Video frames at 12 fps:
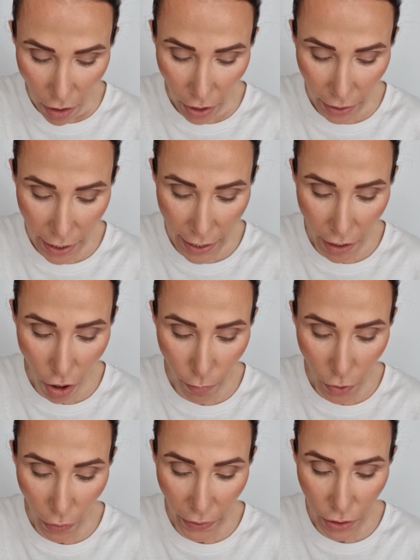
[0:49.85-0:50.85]
Okay,
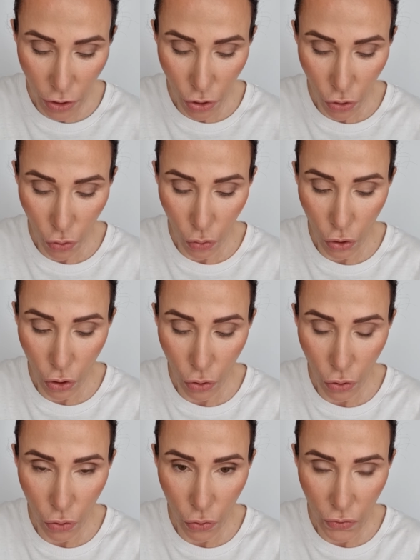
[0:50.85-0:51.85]
I'm going to
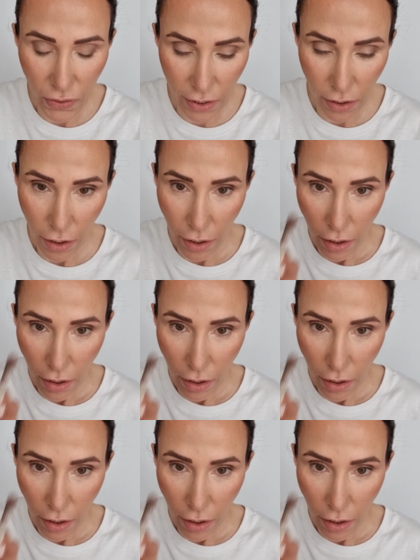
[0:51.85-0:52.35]
use